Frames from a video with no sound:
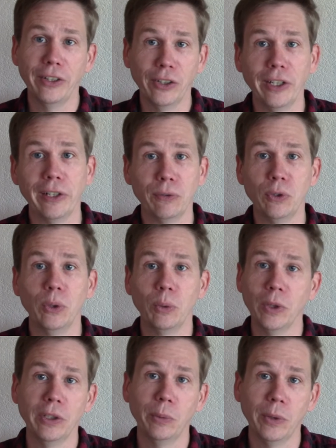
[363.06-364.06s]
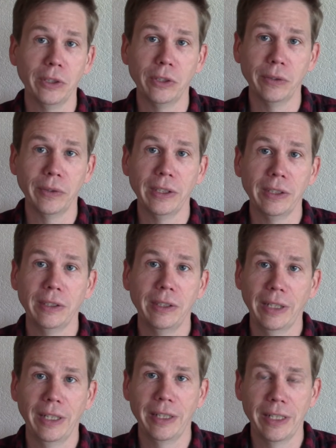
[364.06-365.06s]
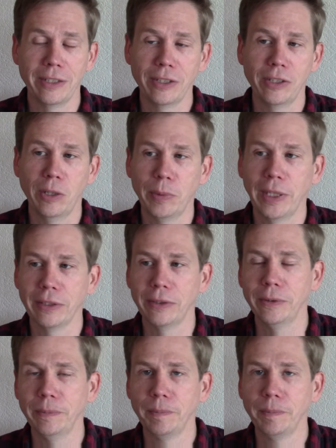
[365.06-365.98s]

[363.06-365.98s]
life doing one-to-one surveys. That's just not practical.